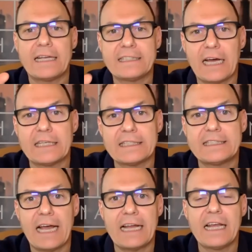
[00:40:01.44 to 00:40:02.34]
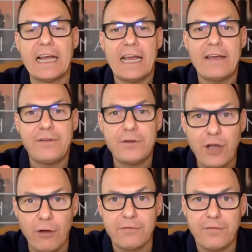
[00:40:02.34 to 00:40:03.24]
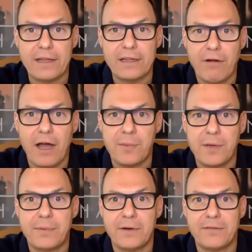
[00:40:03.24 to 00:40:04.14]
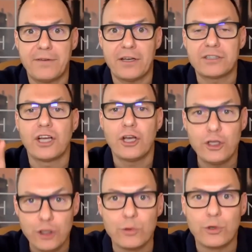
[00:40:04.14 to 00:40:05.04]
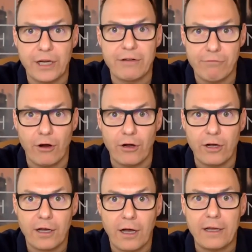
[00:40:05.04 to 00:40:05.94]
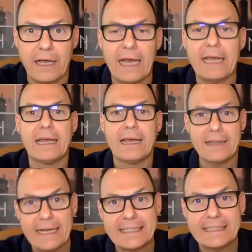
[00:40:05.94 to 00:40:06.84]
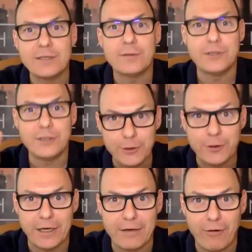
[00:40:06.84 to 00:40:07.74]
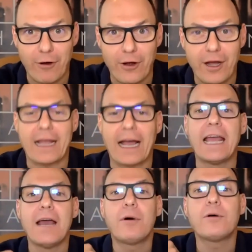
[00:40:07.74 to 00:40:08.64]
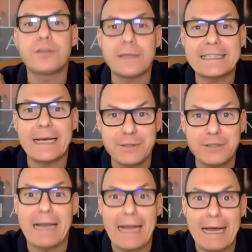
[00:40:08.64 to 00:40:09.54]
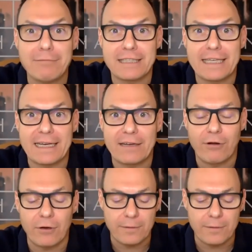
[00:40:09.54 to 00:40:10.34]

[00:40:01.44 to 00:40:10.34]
to understand if you don't find the right people at first, you got it wrong. Okay, they didn't, you got it wrong. Okay, but also accept you're allowed to get it wrong.